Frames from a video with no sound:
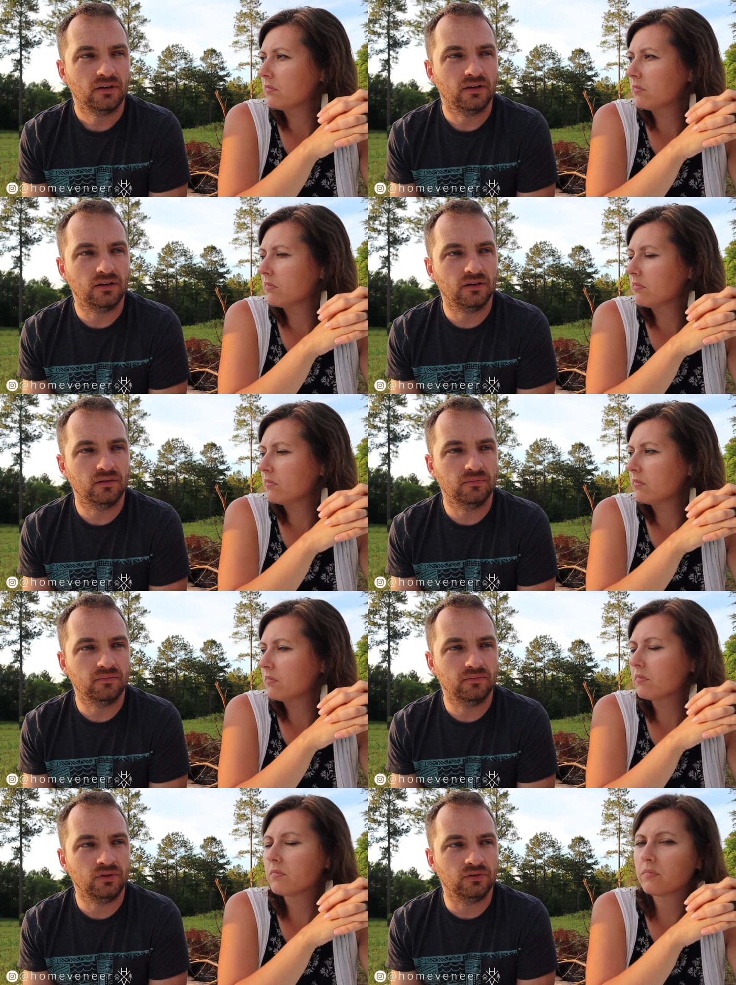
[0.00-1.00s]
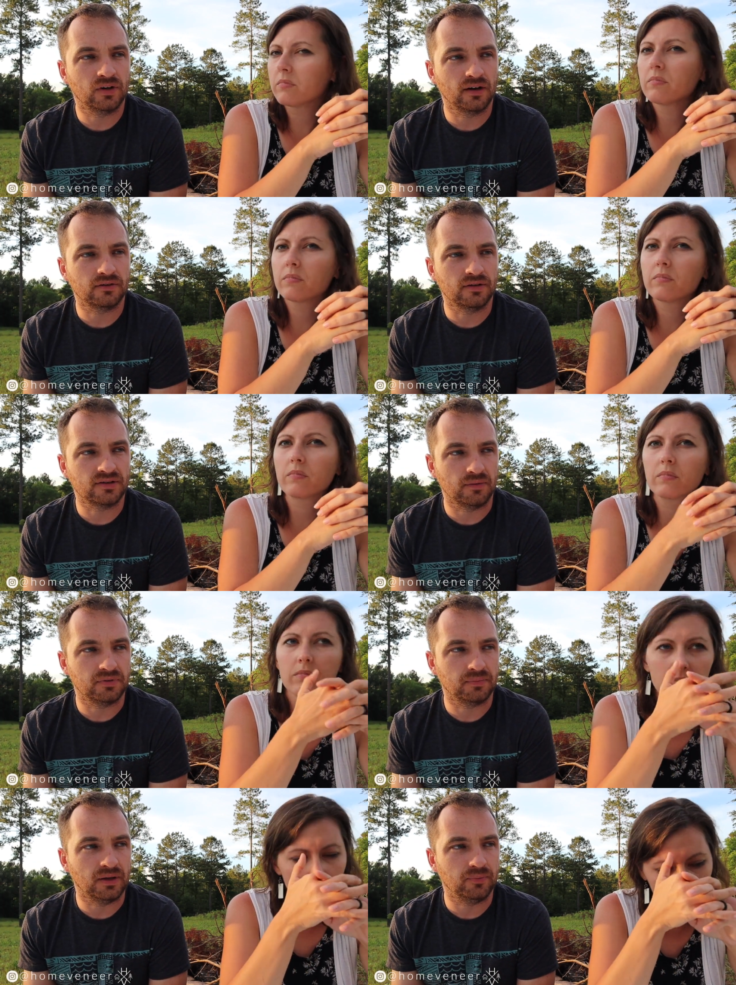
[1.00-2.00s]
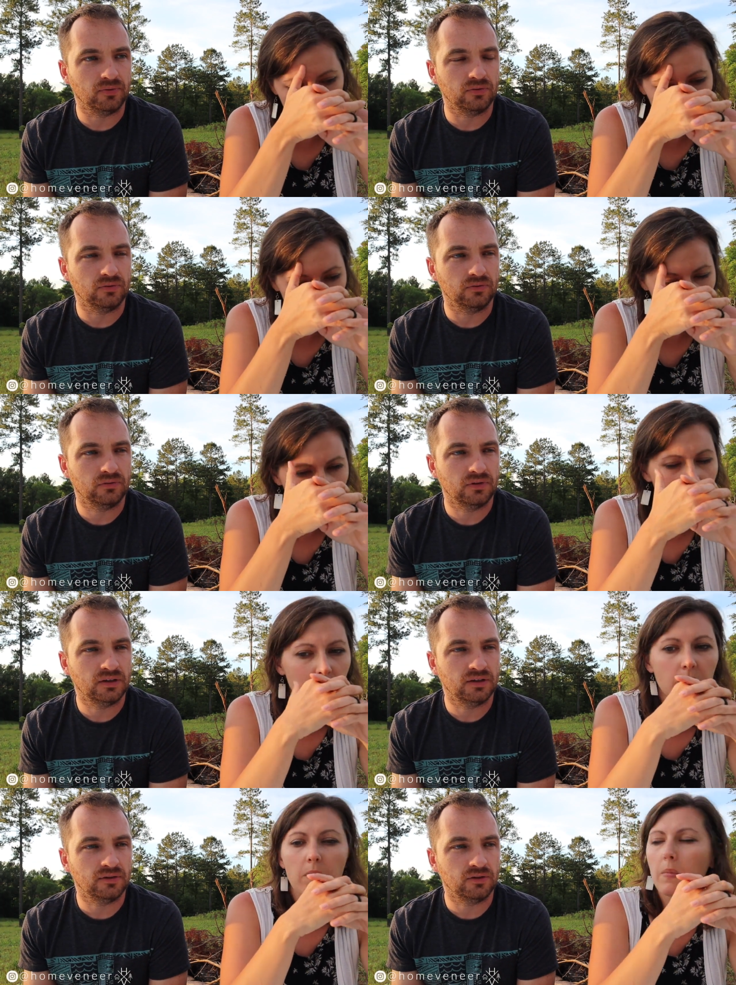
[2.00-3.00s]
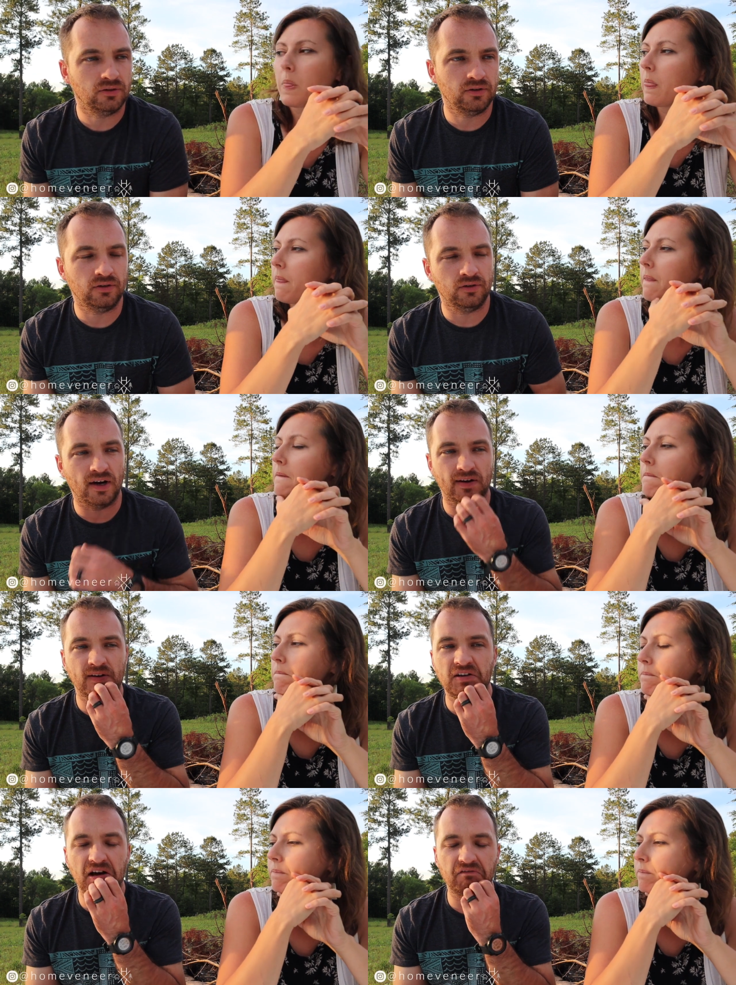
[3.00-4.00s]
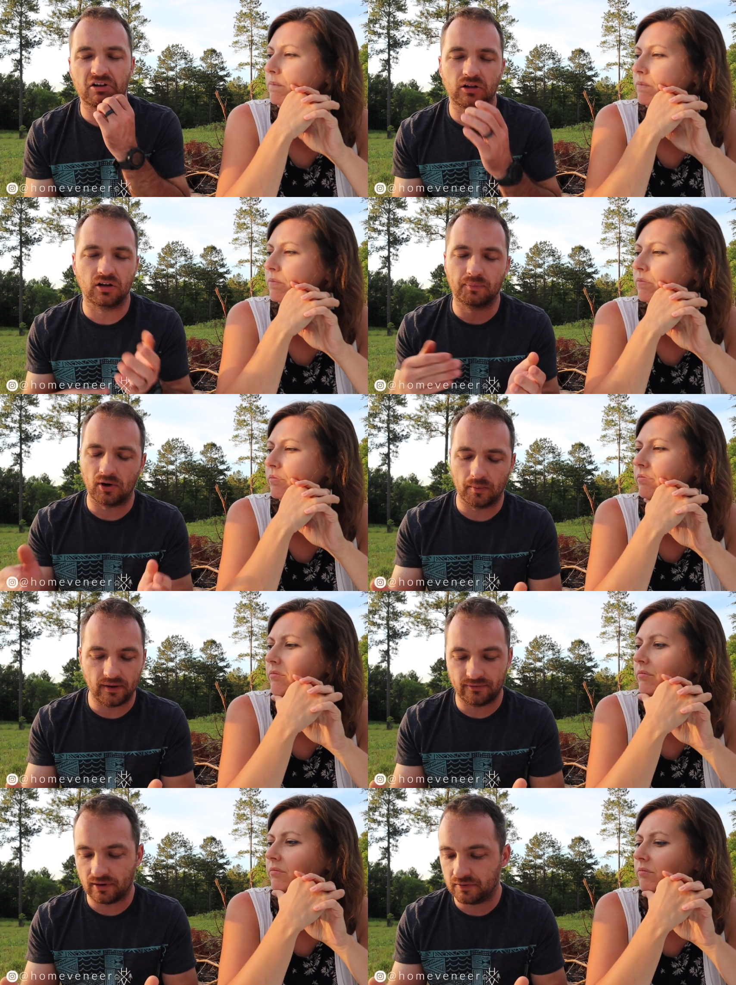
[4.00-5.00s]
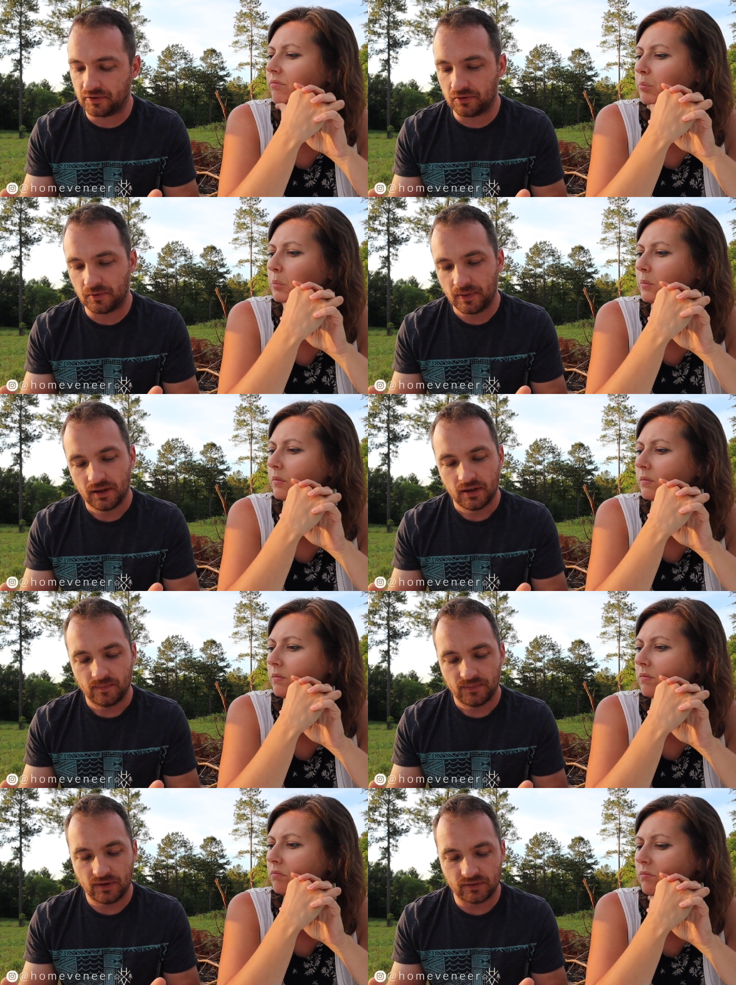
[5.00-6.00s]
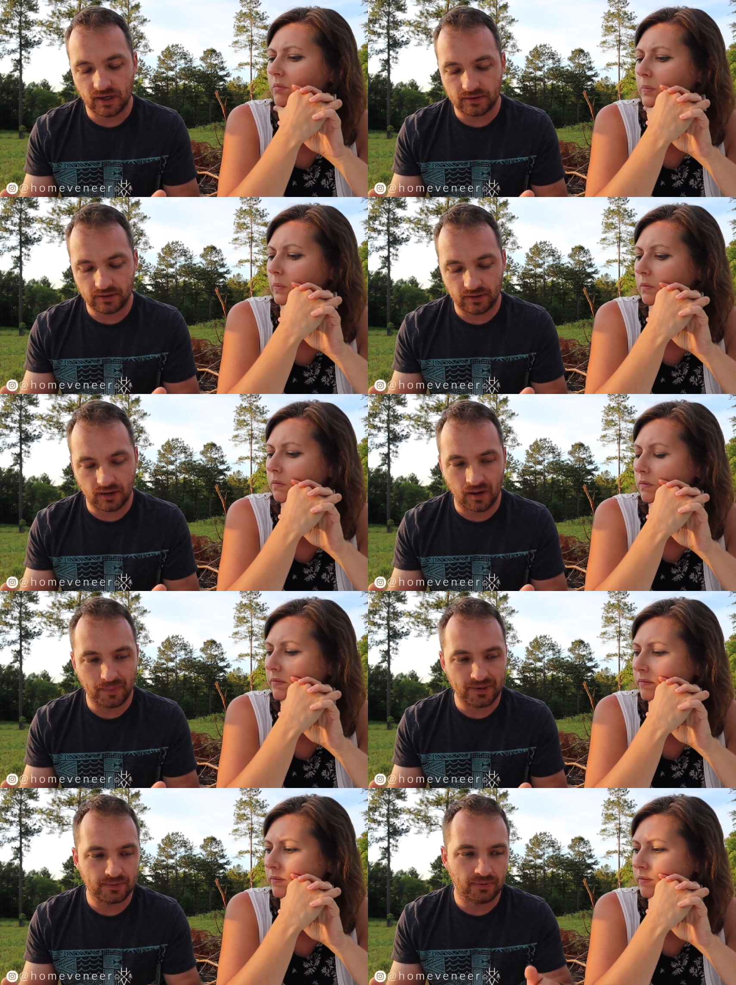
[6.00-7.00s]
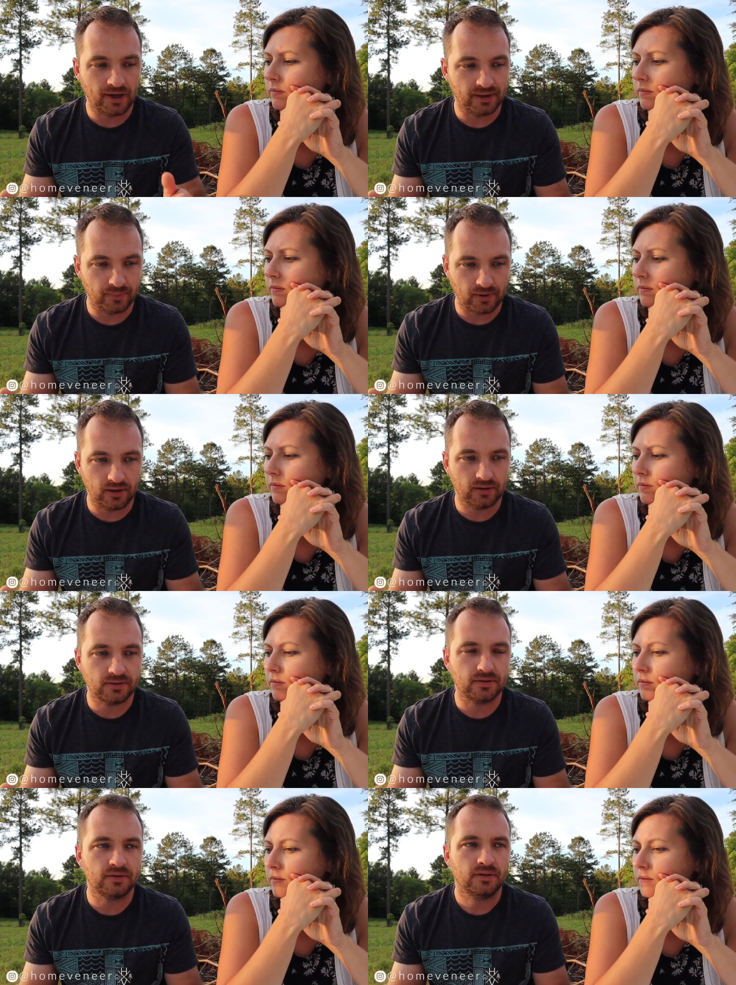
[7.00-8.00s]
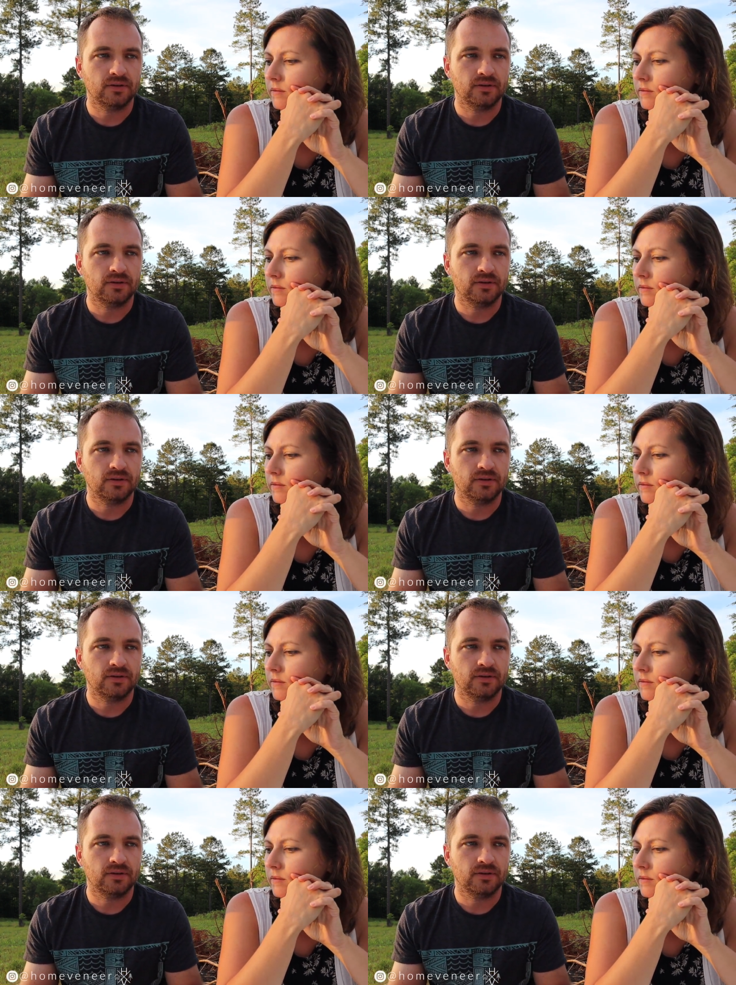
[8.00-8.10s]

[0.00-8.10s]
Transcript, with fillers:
Speaker 1: and you talk to the septic people, you have a clear permit in front of you, you talk to the company supplying the parts.